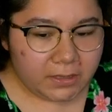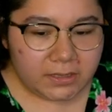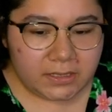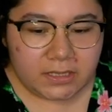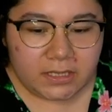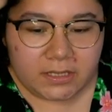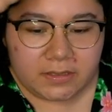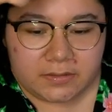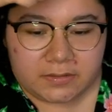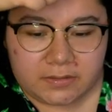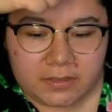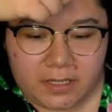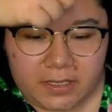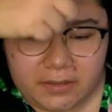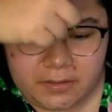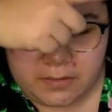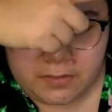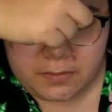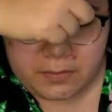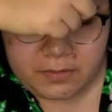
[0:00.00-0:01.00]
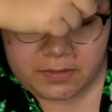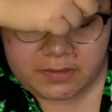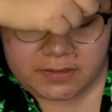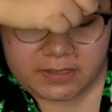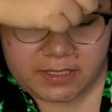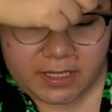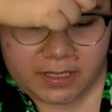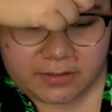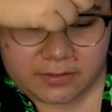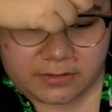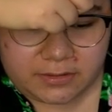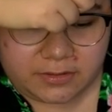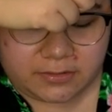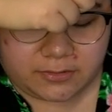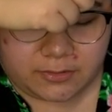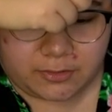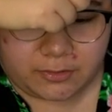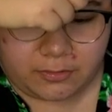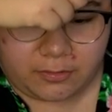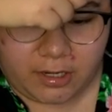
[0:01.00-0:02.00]
Yes, I know the text
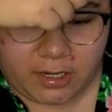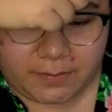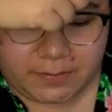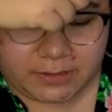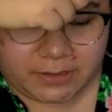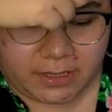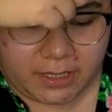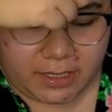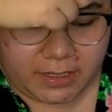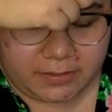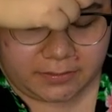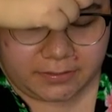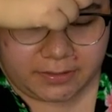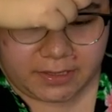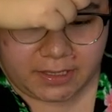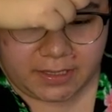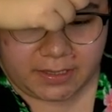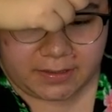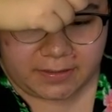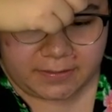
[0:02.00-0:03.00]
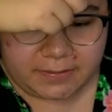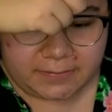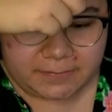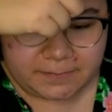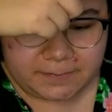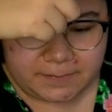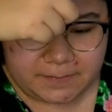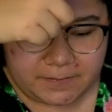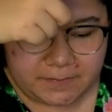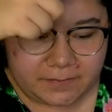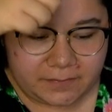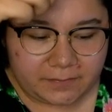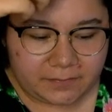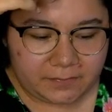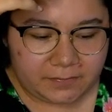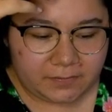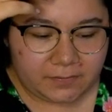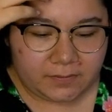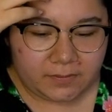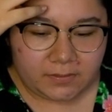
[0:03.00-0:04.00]
is cropped and I don't care.
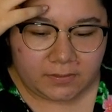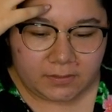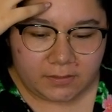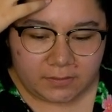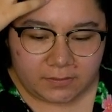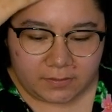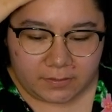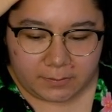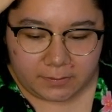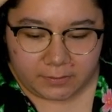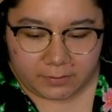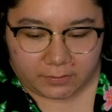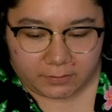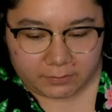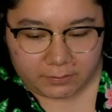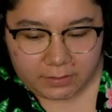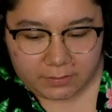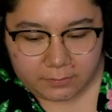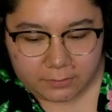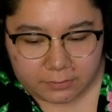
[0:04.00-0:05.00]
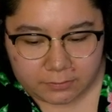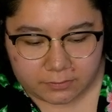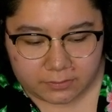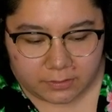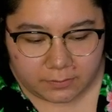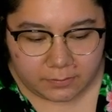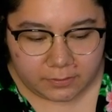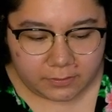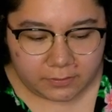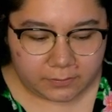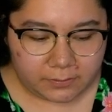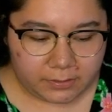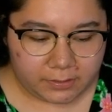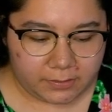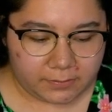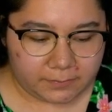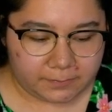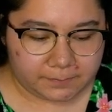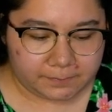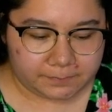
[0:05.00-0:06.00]
Number three, which was number
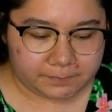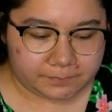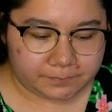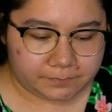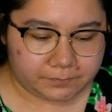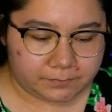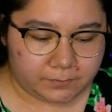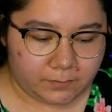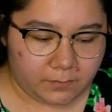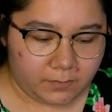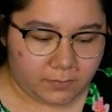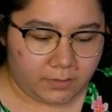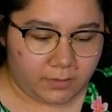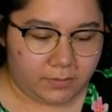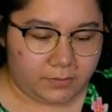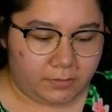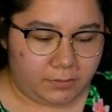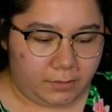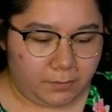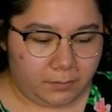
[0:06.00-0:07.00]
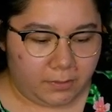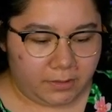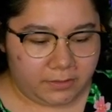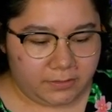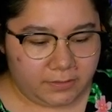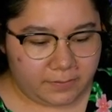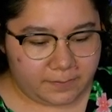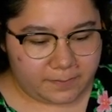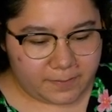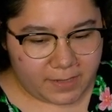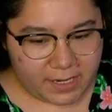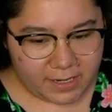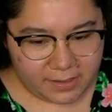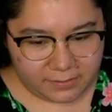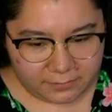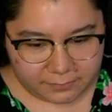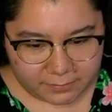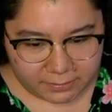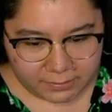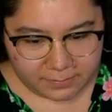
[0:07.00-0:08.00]
three? The one on the
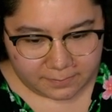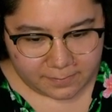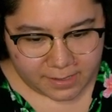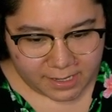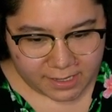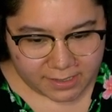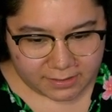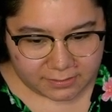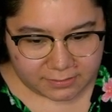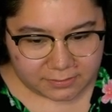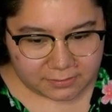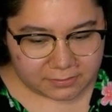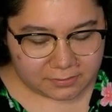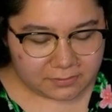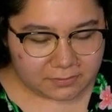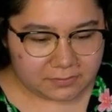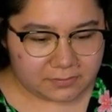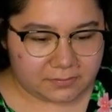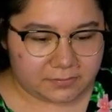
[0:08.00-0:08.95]
bed? Really, Max?